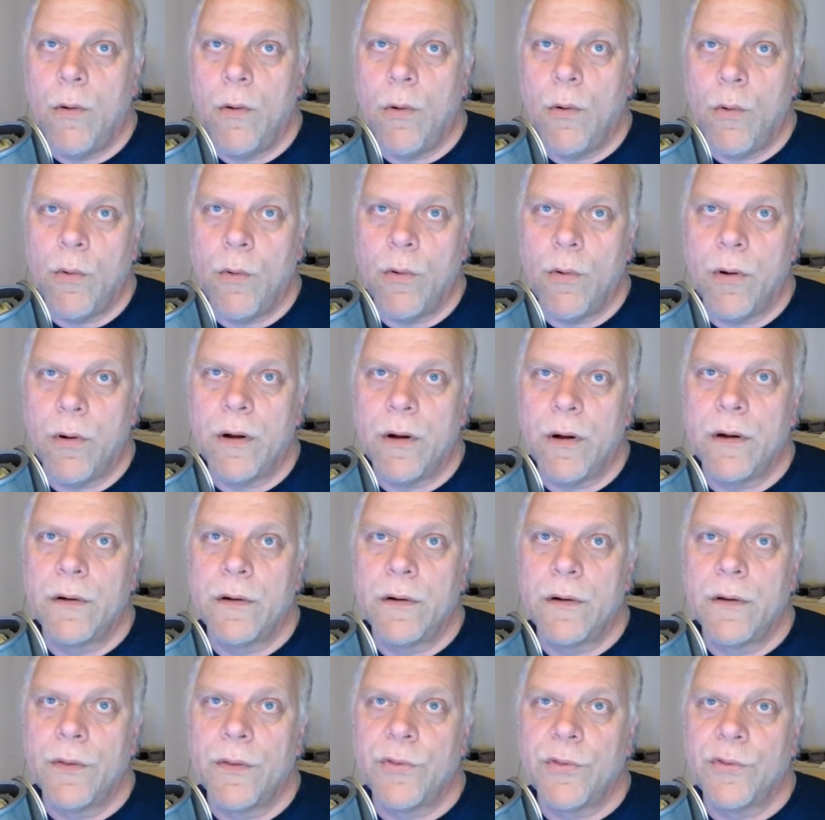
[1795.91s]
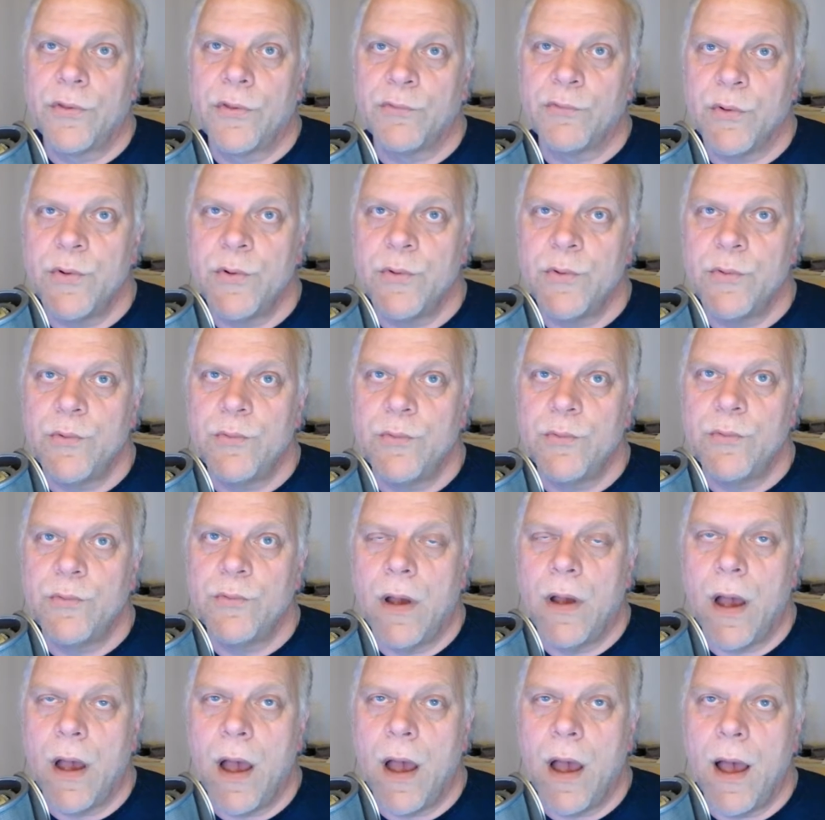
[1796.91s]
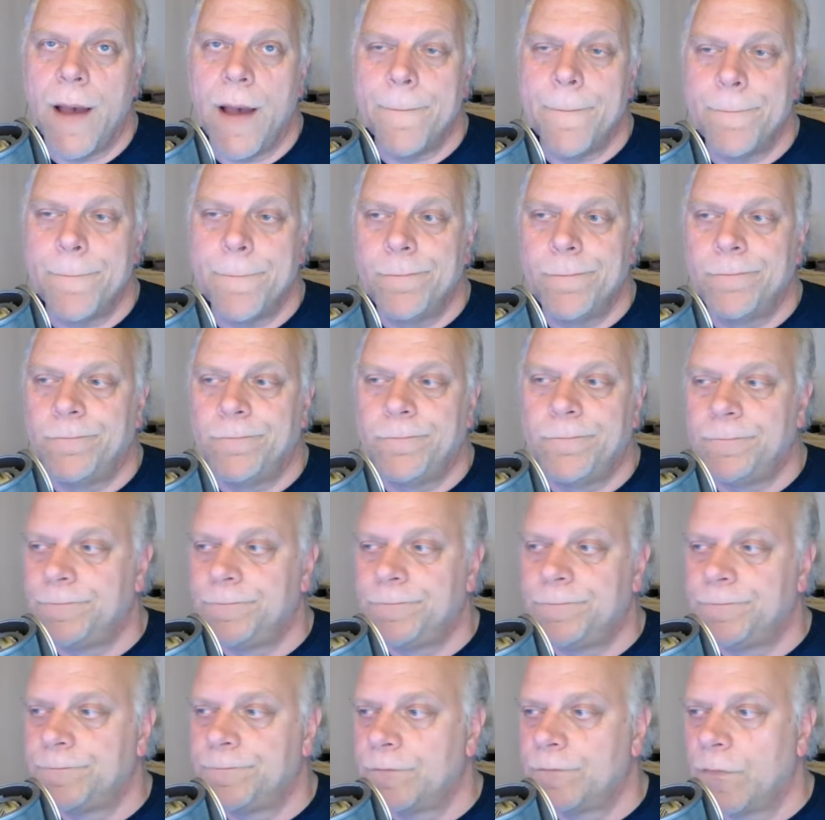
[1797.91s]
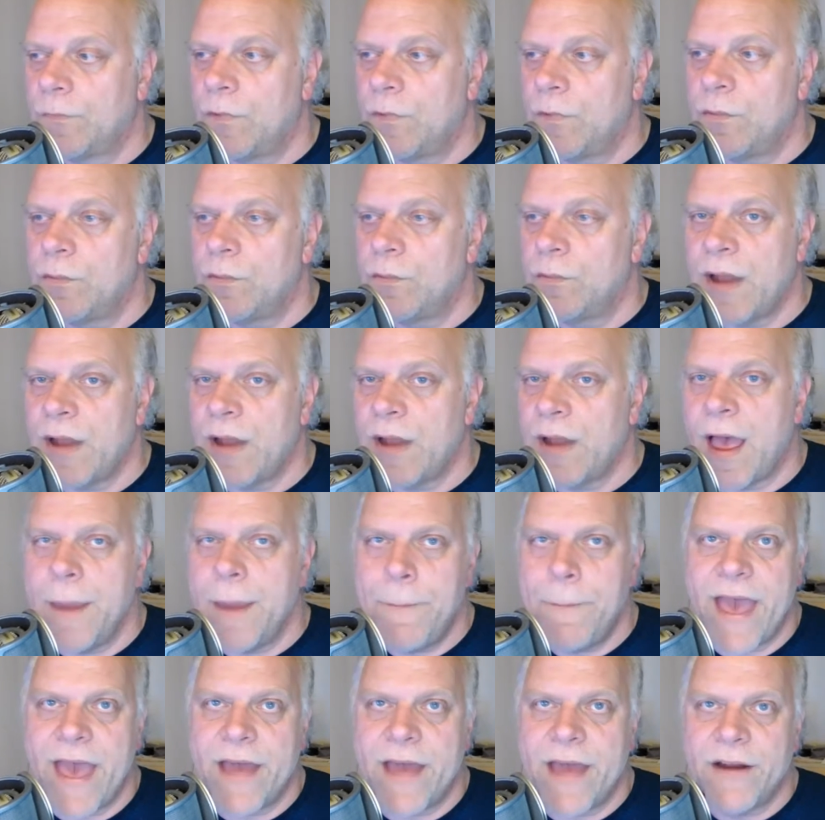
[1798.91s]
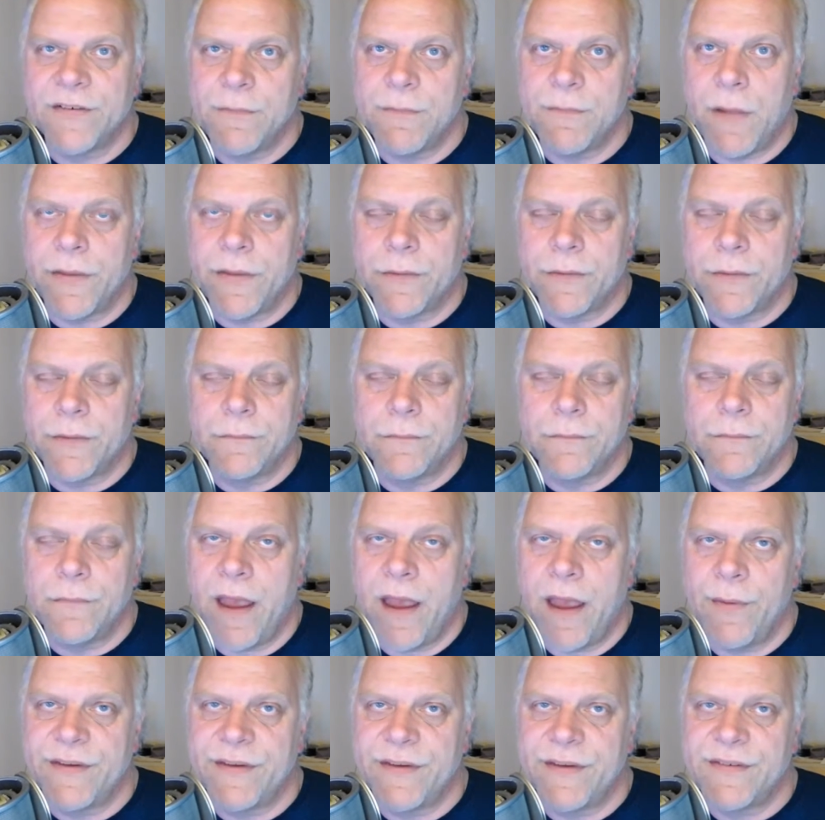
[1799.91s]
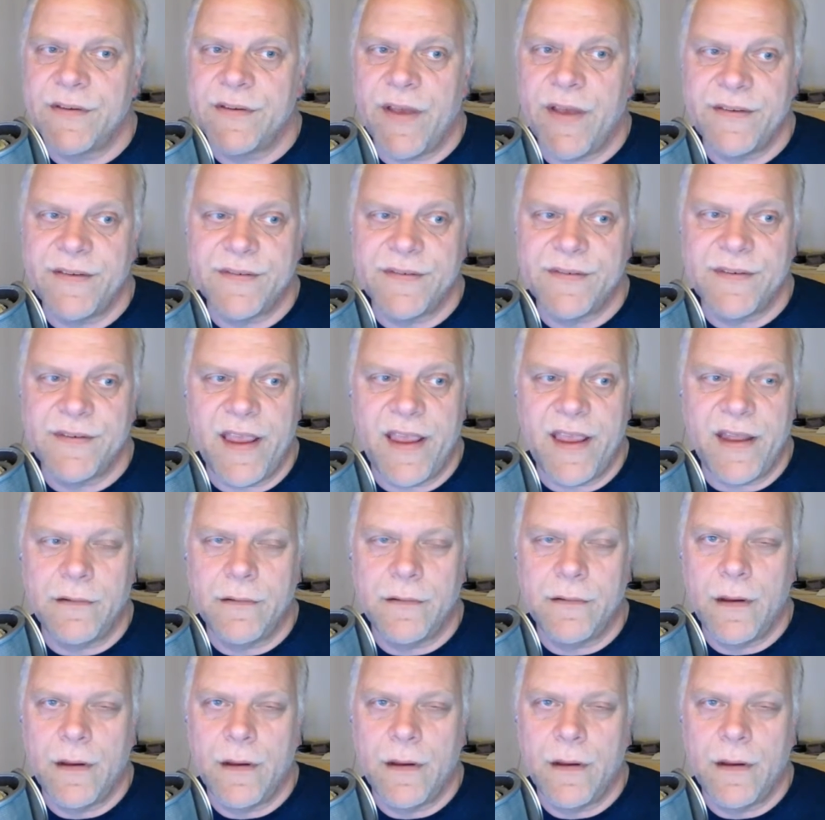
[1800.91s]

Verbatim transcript: or through um, through an iPad or some other iOS device. And